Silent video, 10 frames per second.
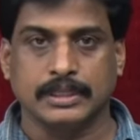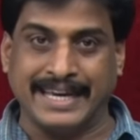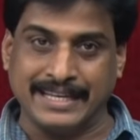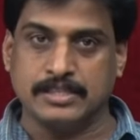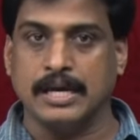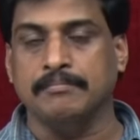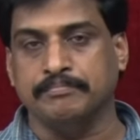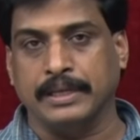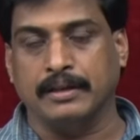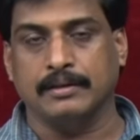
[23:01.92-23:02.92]

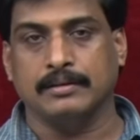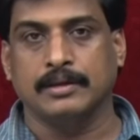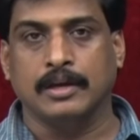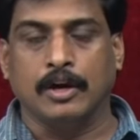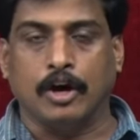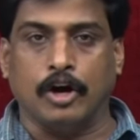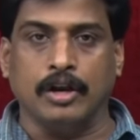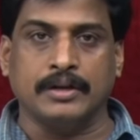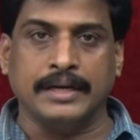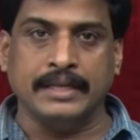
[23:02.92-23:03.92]
Example,
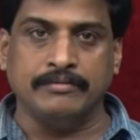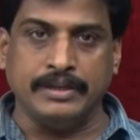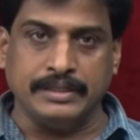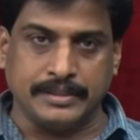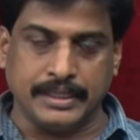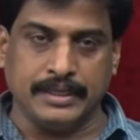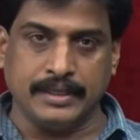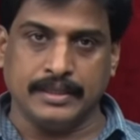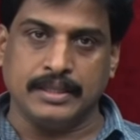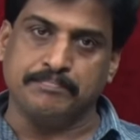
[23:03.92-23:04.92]
already we did
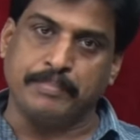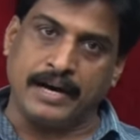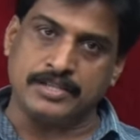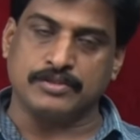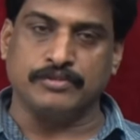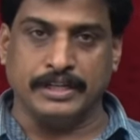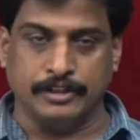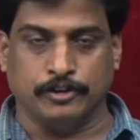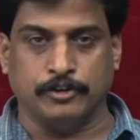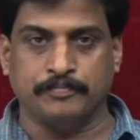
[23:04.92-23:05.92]
in the past
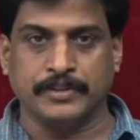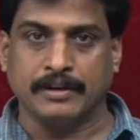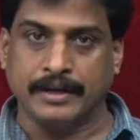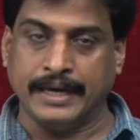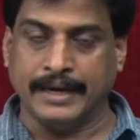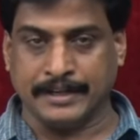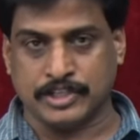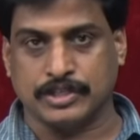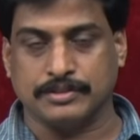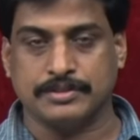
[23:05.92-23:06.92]
video
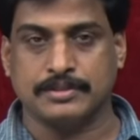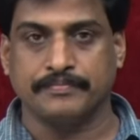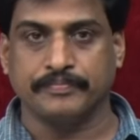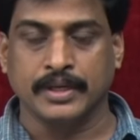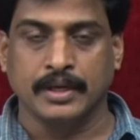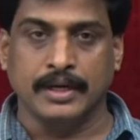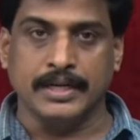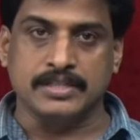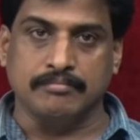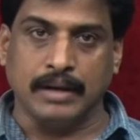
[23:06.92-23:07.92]
redirections.
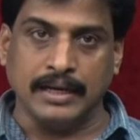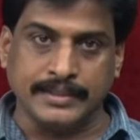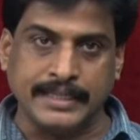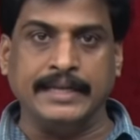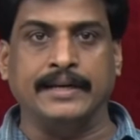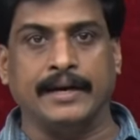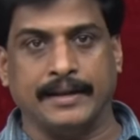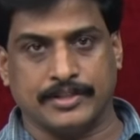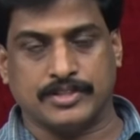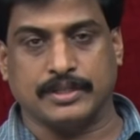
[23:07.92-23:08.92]
It is a
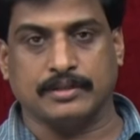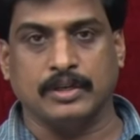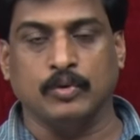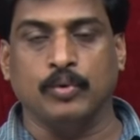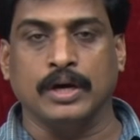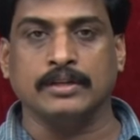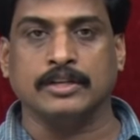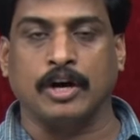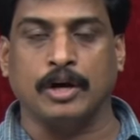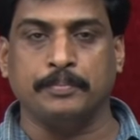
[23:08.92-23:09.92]
multi-redirection. One
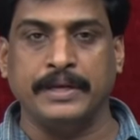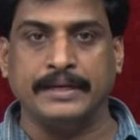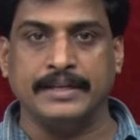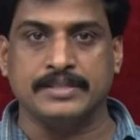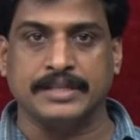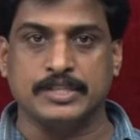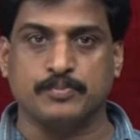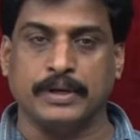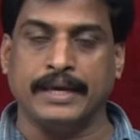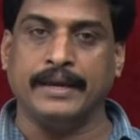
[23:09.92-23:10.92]
copy it is
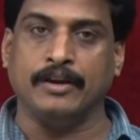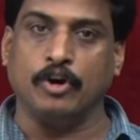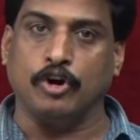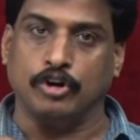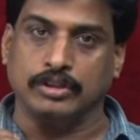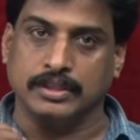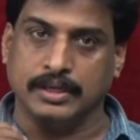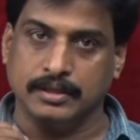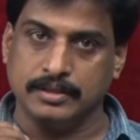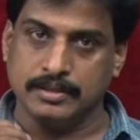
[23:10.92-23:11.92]
displaying on
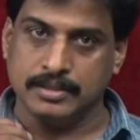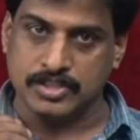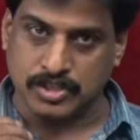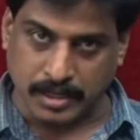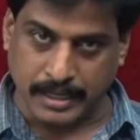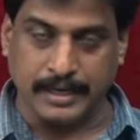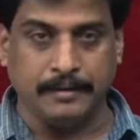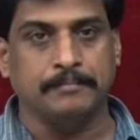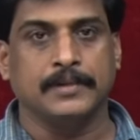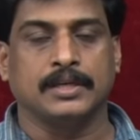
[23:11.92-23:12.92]
the
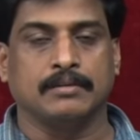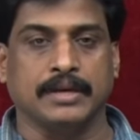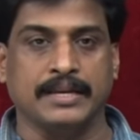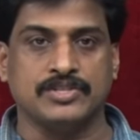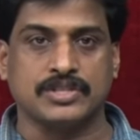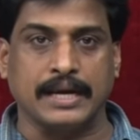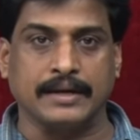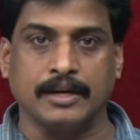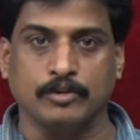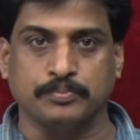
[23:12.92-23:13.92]
screen, means
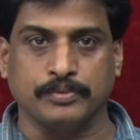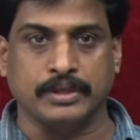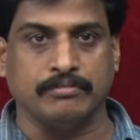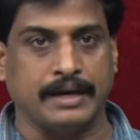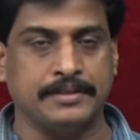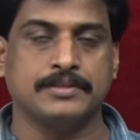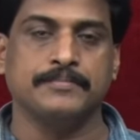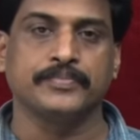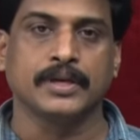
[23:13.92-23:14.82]
standard output device.